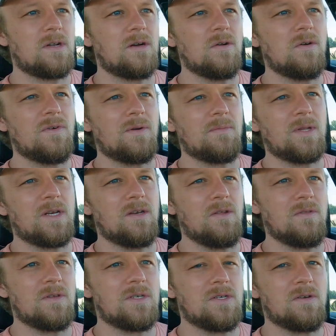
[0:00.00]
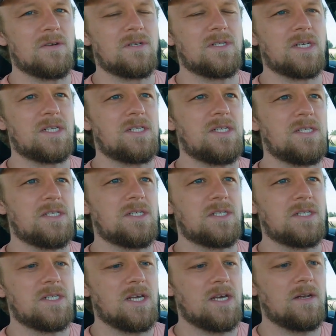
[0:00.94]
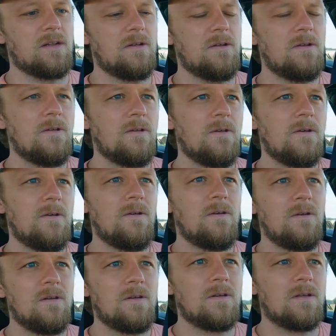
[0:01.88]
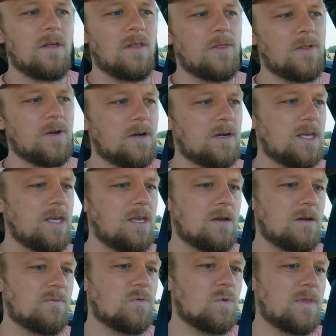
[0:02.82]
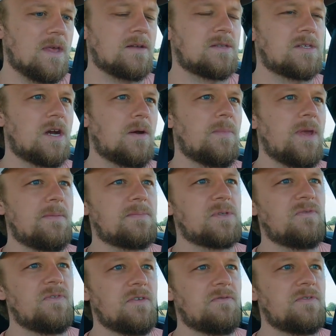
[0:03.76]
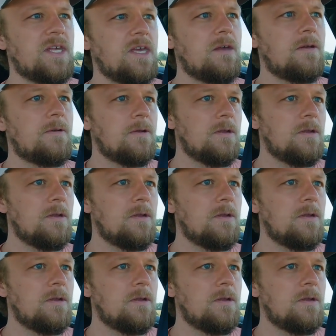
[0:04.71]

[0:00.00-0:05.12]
I don't know if I'm going to do the 0 to 60s just yet. Third gear, 4,000 RPMs, 50.